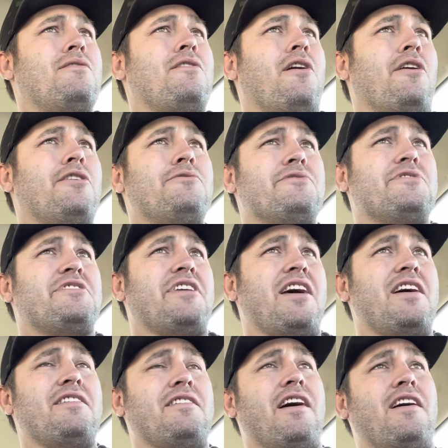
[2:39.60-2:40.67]

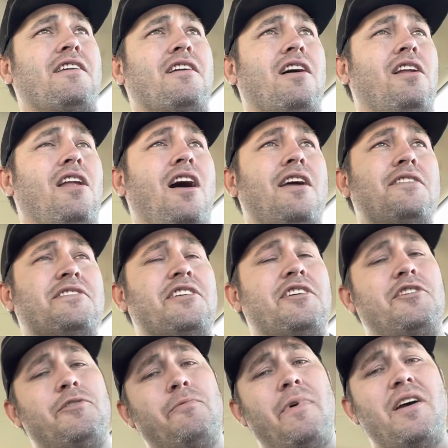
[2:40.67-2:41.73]
Understand that a lot of
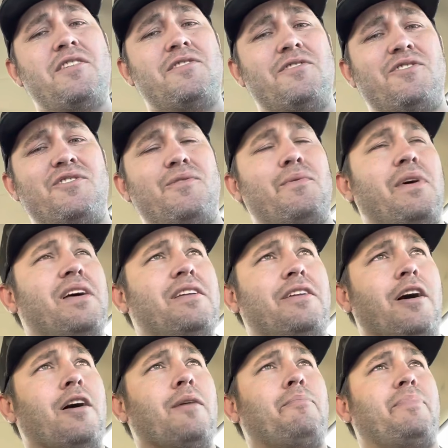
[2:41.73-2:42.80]
situations you end
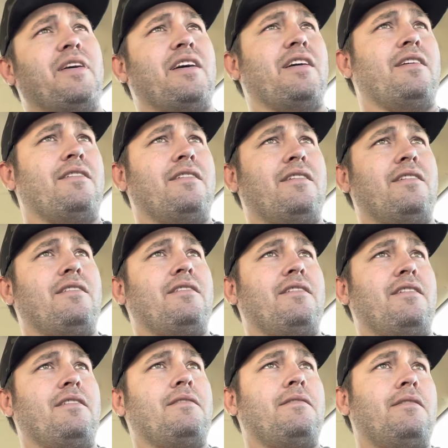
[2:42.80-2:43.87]
up
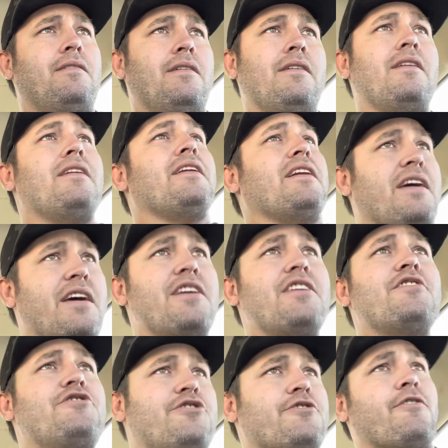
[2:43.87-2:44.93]
in
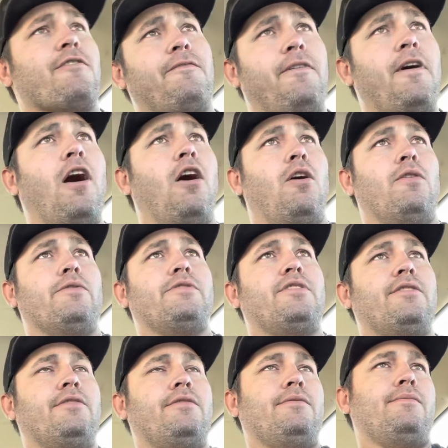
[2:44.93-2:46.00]
is your fault
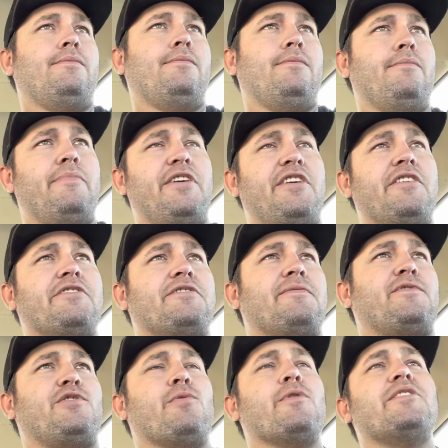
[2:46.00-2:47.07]
because
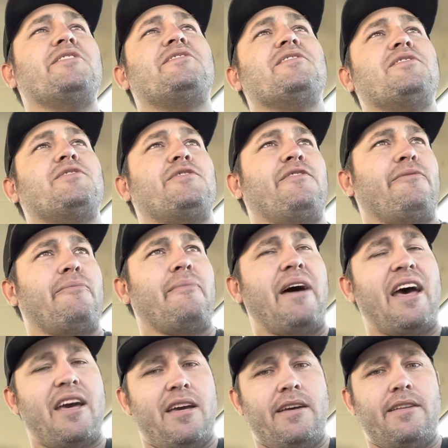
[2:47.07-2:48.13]
of choices you've
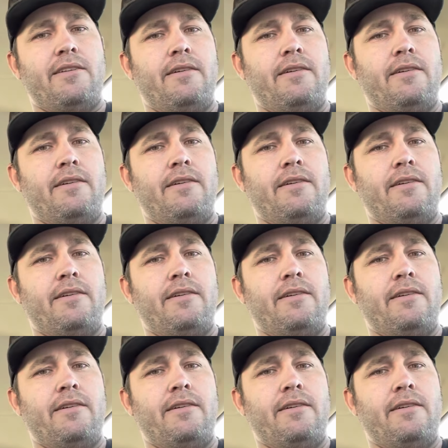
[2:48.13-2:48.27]
made.